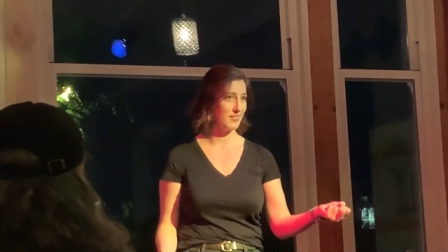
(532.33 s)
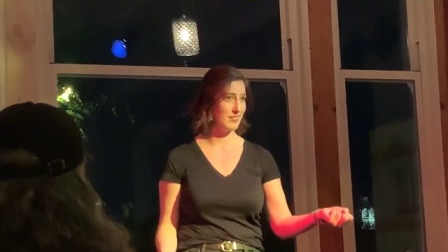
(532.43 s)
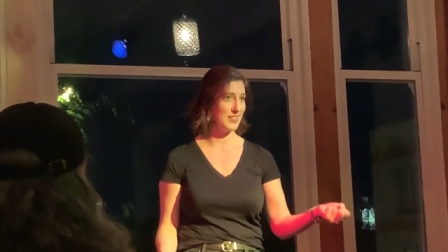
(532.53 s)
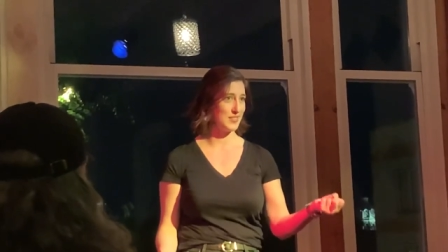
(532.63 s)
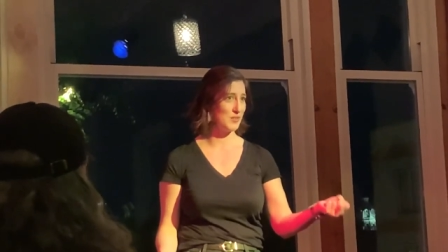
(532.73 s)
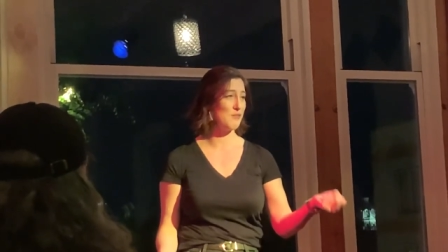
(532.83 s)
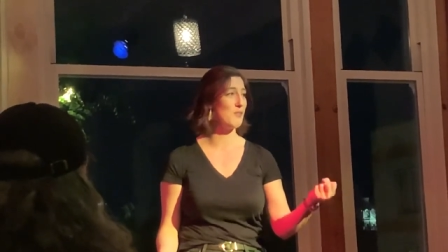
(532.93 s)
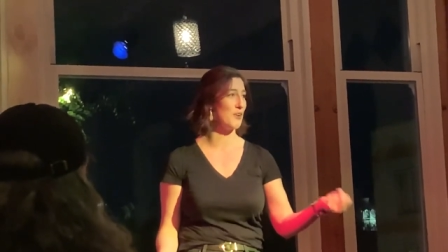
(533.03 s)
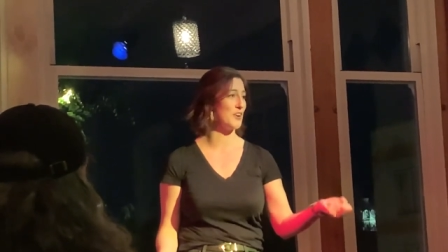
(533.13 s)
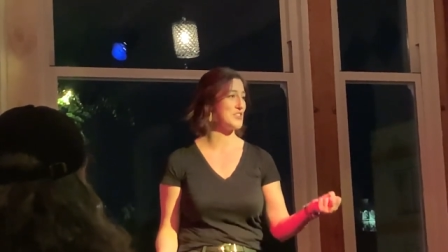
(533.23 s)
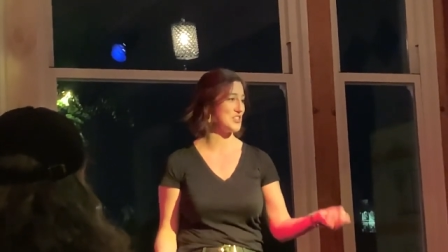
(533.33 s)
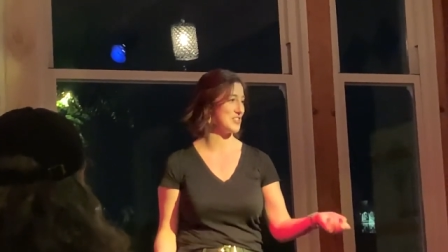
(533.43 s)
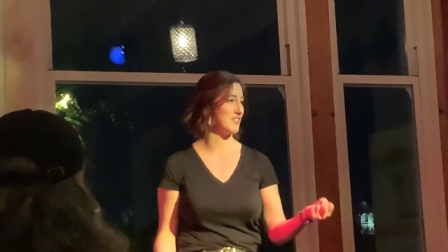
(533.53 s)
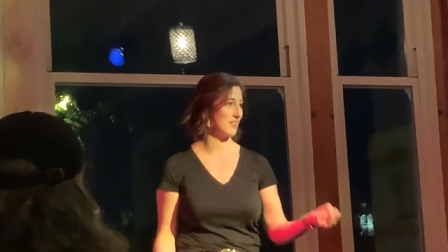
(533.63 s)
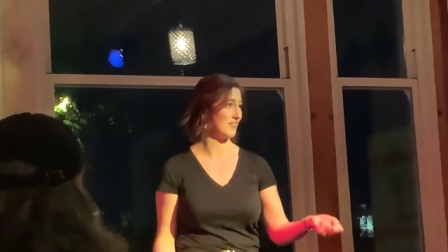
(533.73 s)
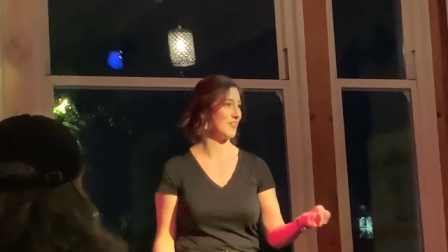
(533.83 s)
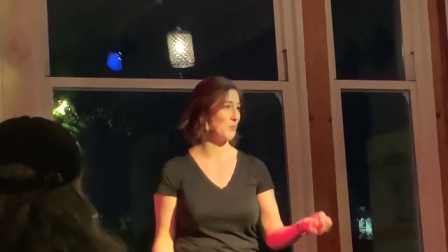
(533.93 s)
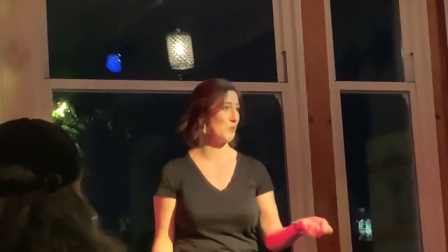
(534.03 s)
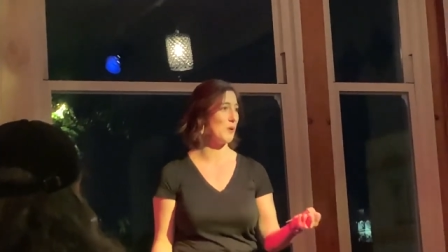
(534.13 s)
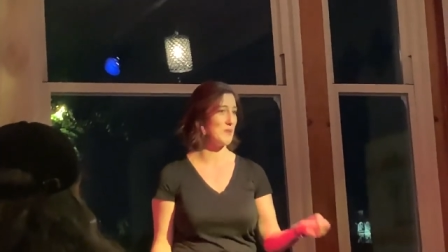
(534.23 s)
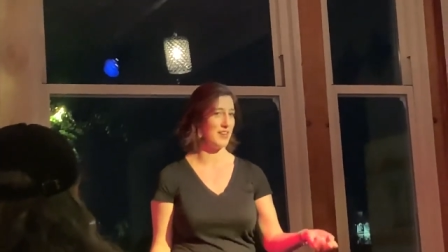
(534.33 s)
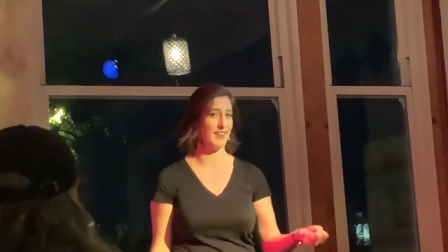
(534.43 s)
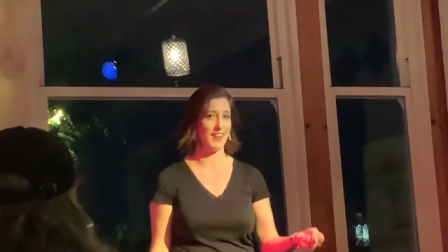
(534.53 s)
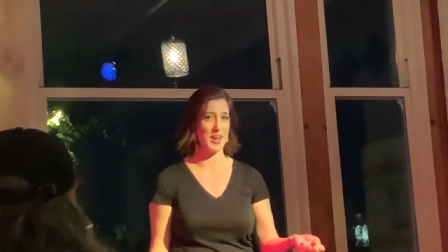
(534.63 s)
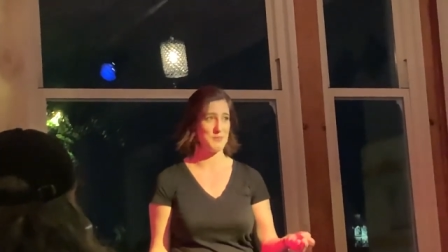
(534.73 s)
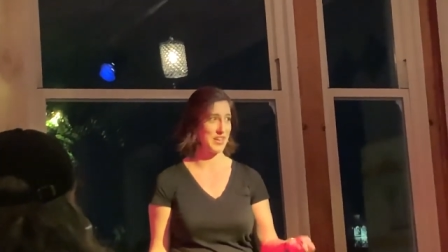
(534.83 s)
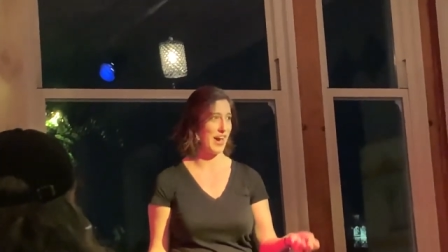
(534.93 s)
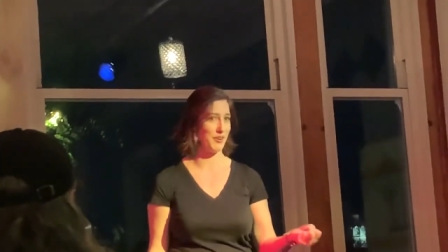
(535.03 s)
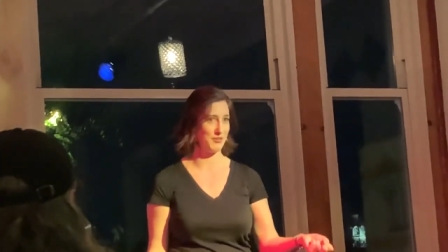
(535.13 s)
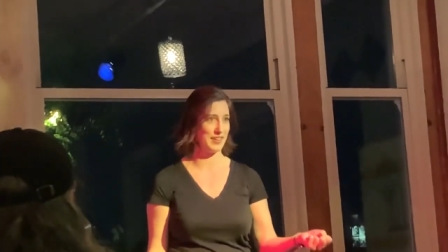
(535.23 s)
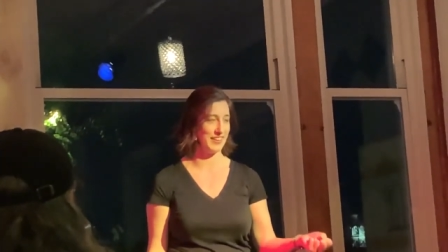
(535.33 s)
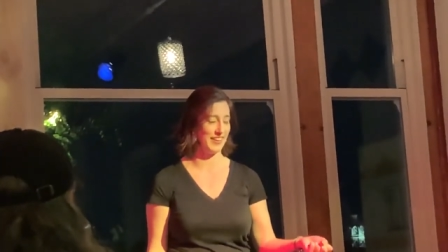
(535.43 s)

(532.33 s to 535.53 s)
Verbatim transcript: this gorgeous woman named Katerina,